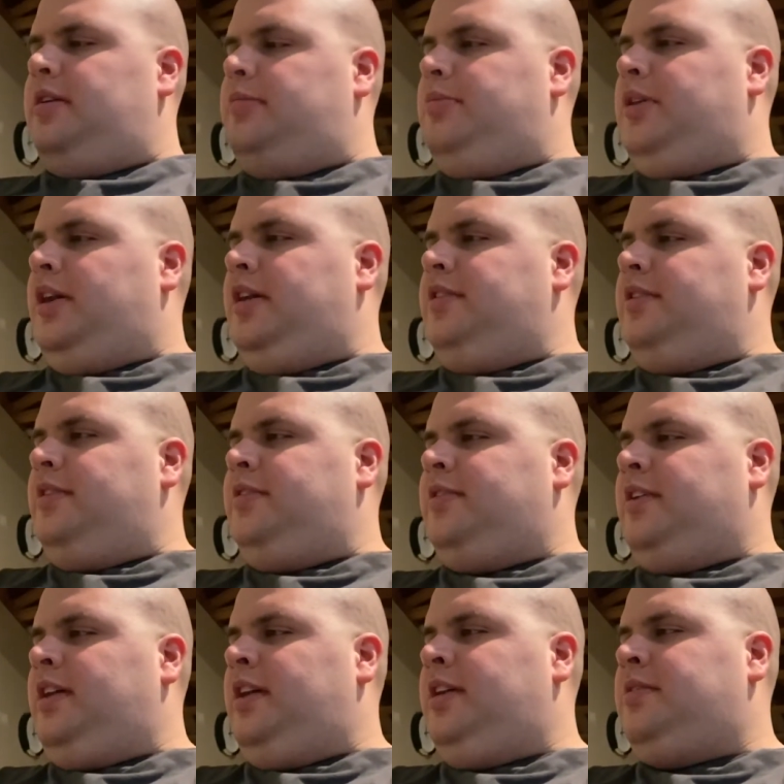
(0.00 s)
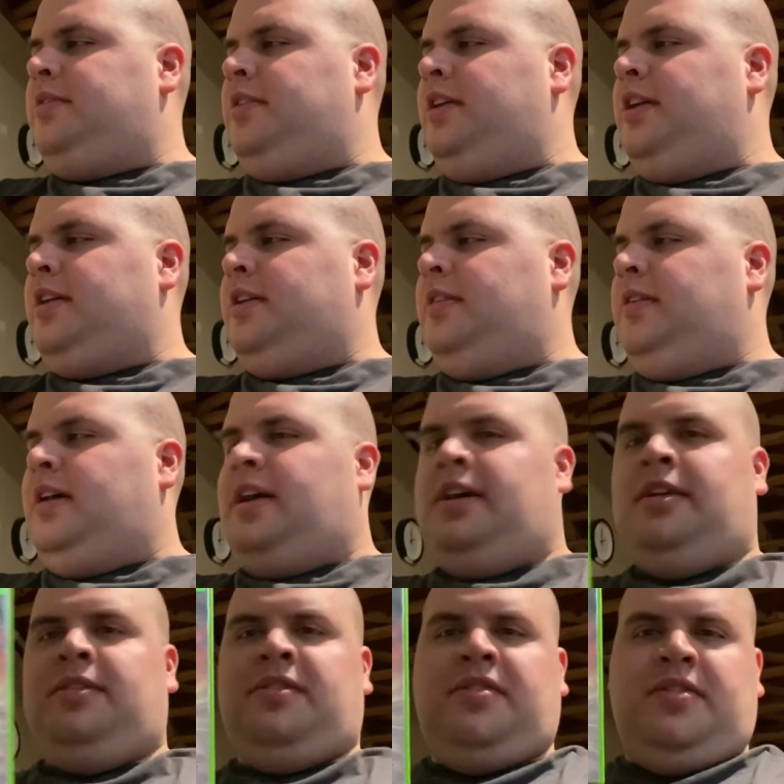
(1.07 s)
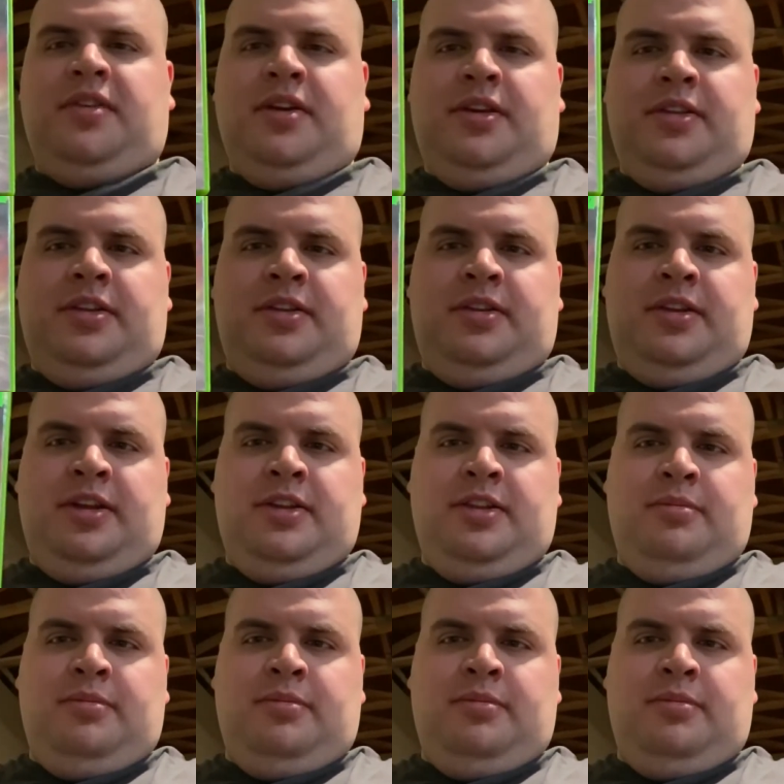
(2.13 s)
Baldur's Gate Dark Alliance, still need the